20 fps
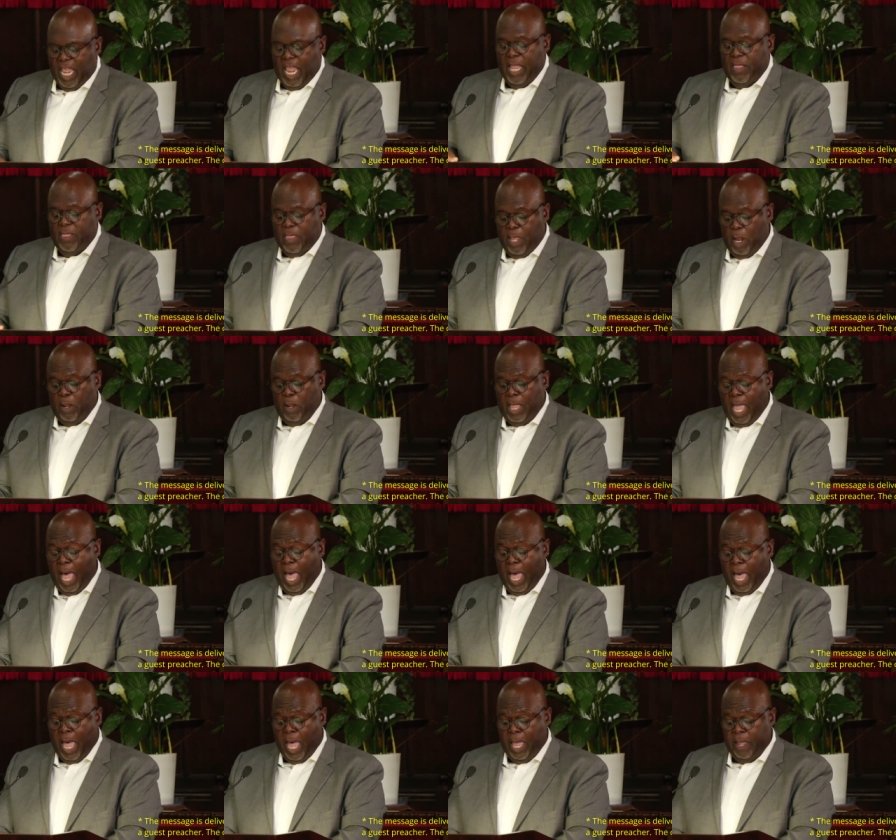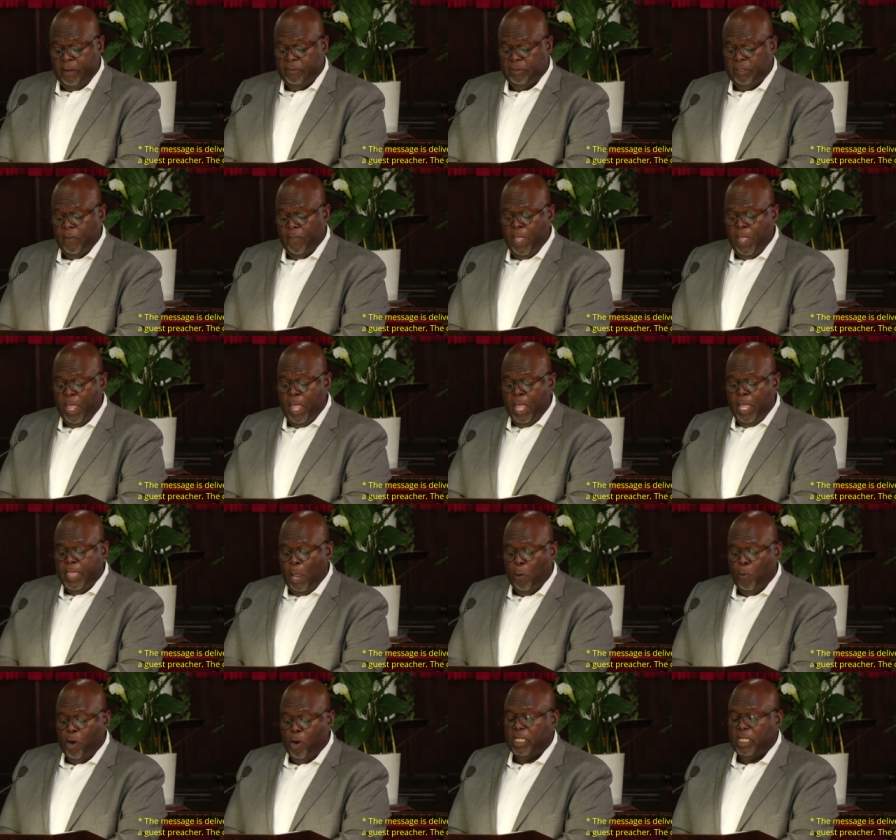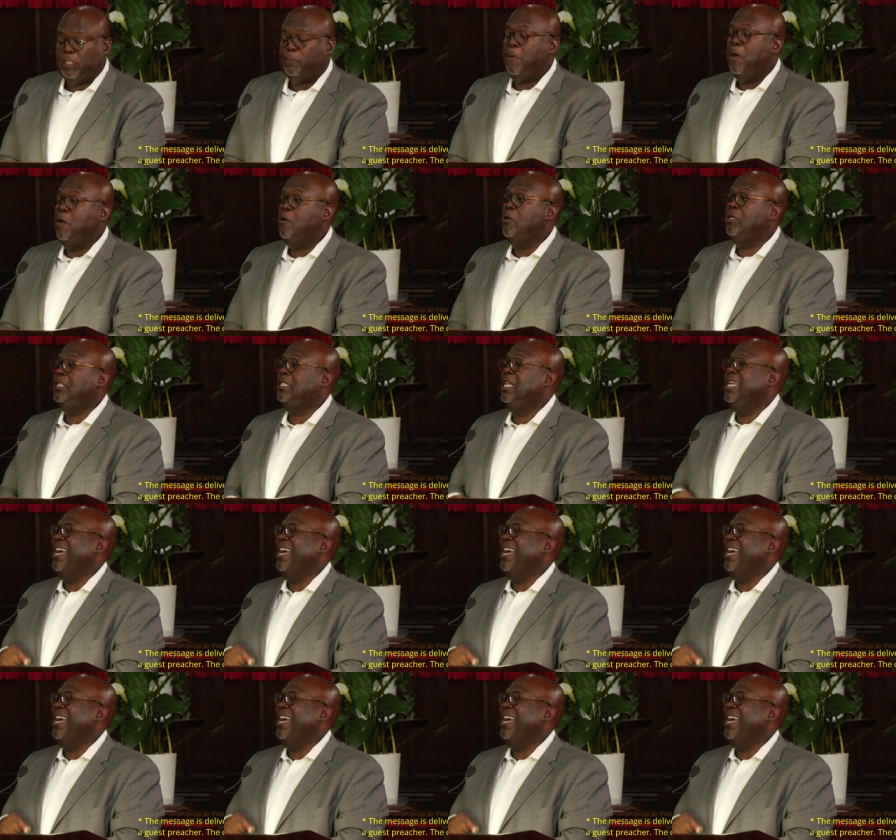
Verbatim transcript: in their lives. They were experiencing